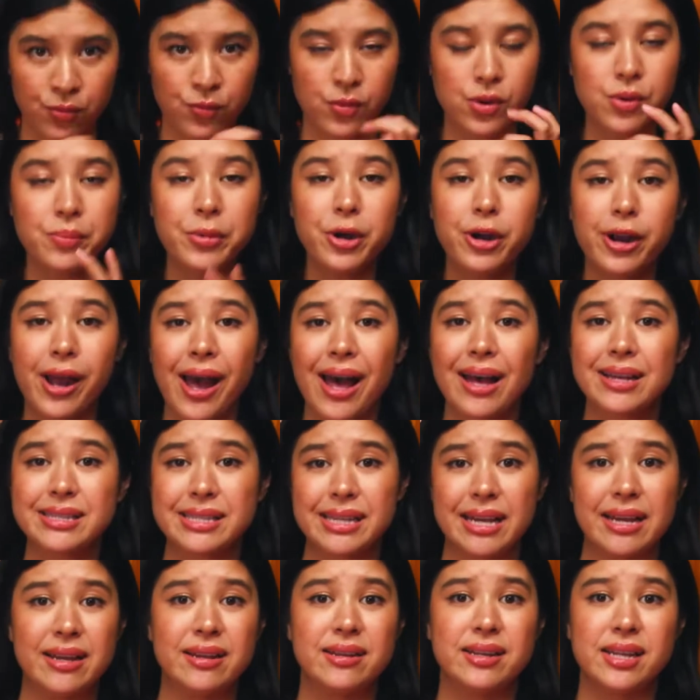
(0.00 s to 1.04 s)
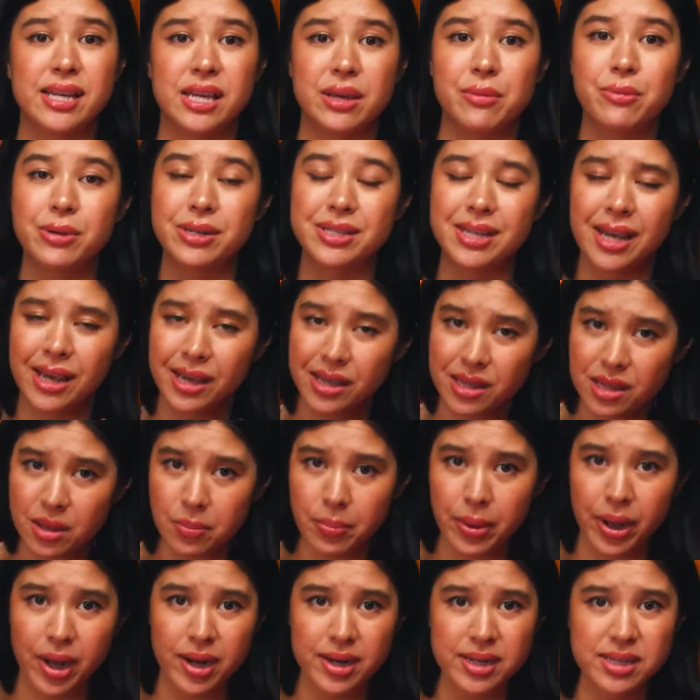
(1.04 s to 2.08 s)
Rumor has it, he would take the
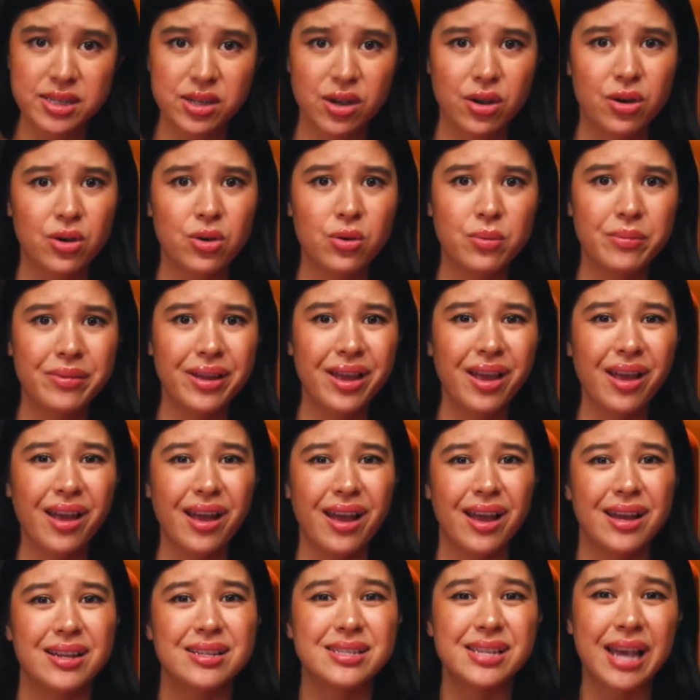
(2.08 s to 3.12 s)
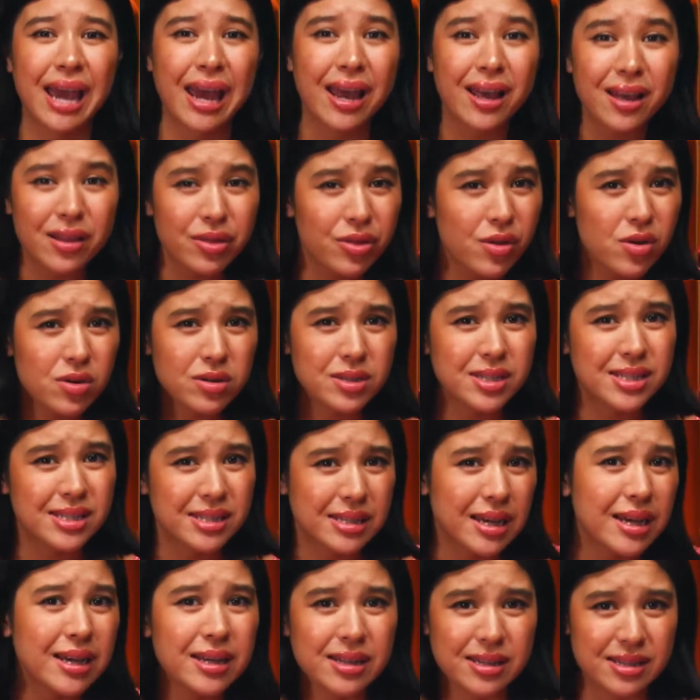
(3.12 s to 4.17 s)
bodies home and tan their
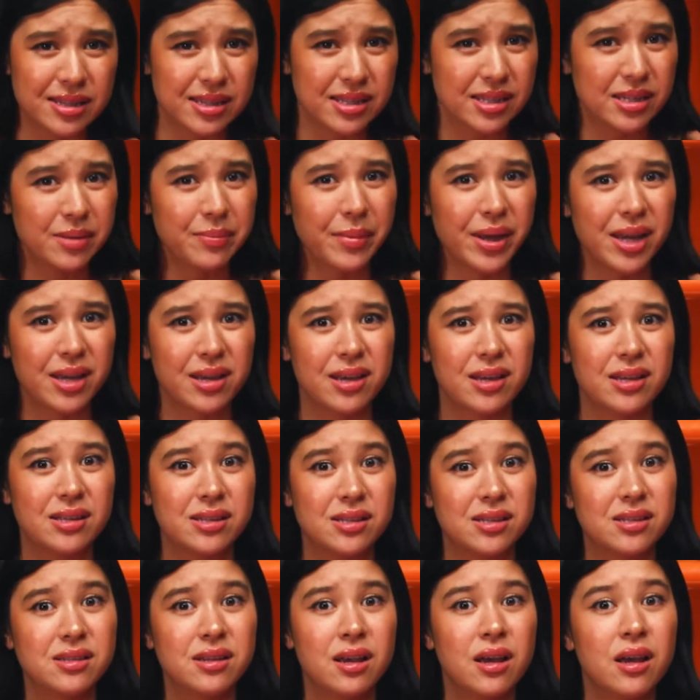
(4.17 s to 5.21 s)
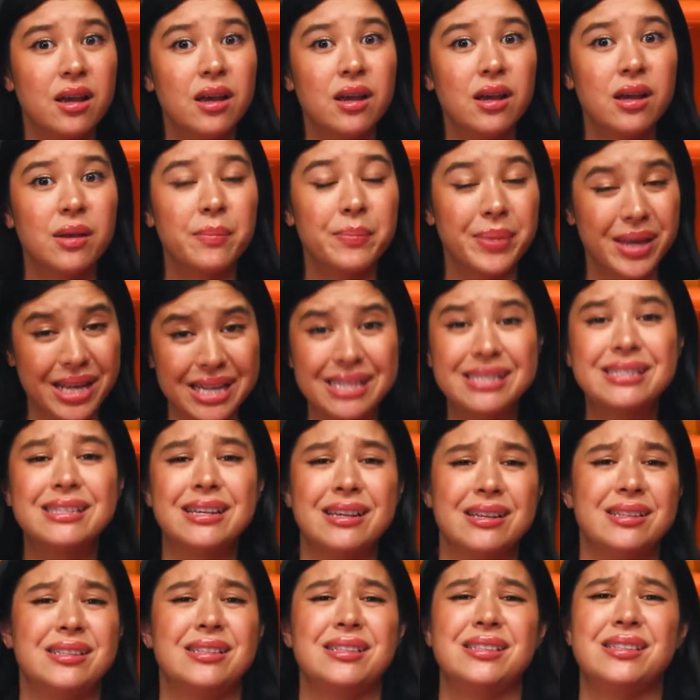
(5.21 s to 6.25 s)
skins to make his
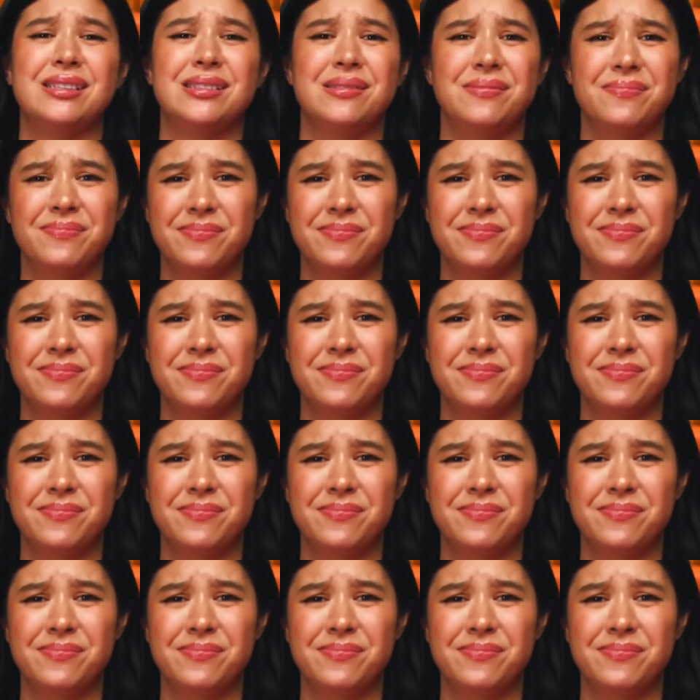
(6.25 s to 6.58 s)
pieces.